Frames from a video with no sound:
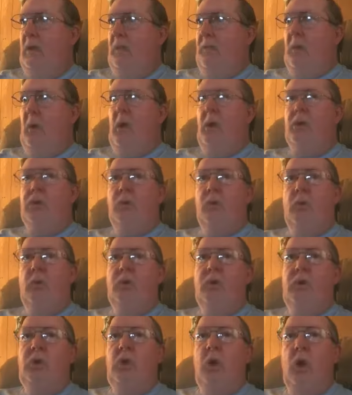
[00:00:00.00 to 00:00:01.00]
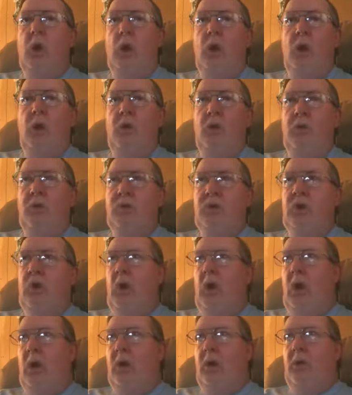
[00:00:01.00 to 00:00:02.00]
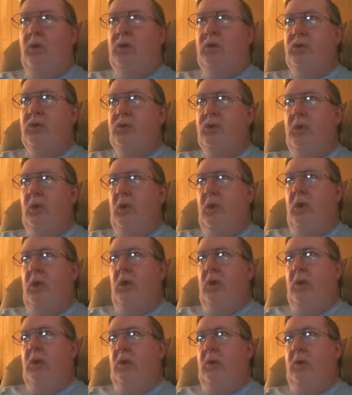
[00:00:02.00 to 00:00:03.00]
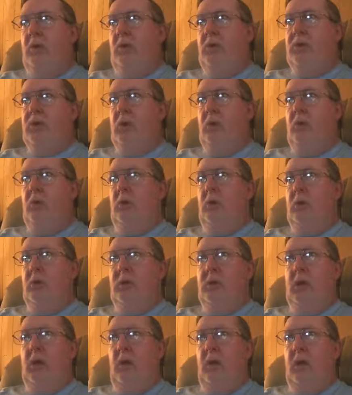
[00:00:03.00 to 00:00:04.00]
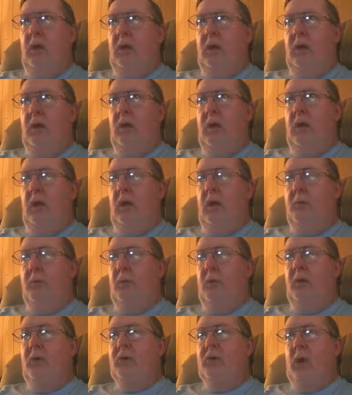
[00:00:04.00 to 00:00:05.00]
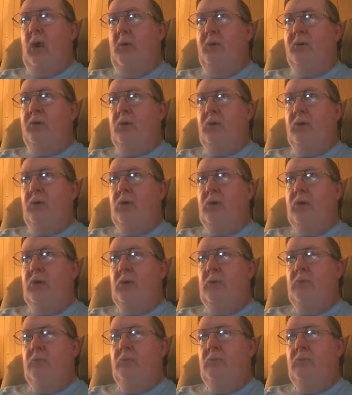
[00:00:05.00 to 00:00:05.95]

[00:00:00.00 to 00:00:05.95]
possible jihad jihadists shooting and killing uh, police officers